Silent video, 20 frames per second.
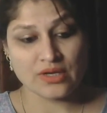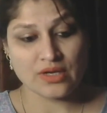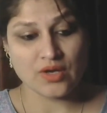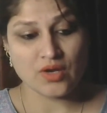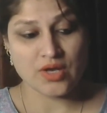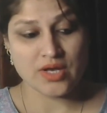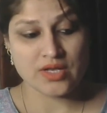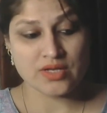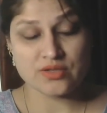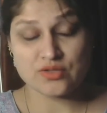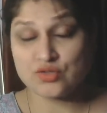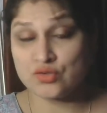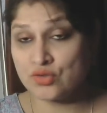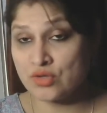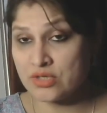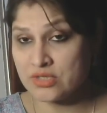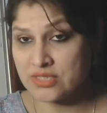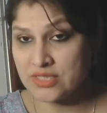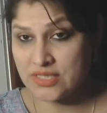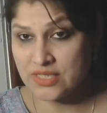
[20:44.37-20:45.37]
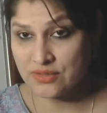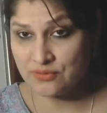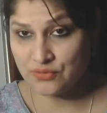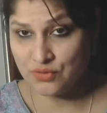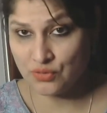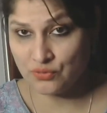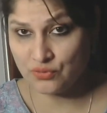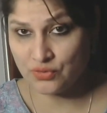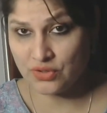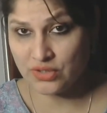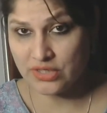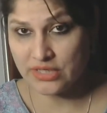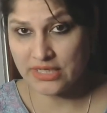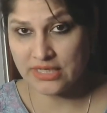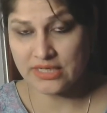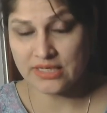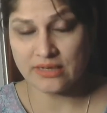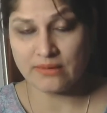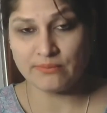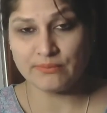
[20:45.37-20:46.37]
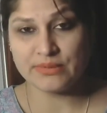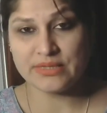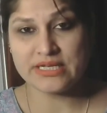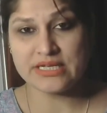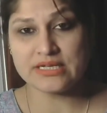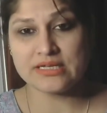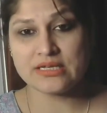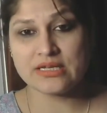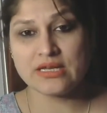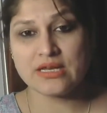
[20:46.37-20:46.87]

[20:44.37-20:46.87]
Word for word: and um, do not leave your work incomplete.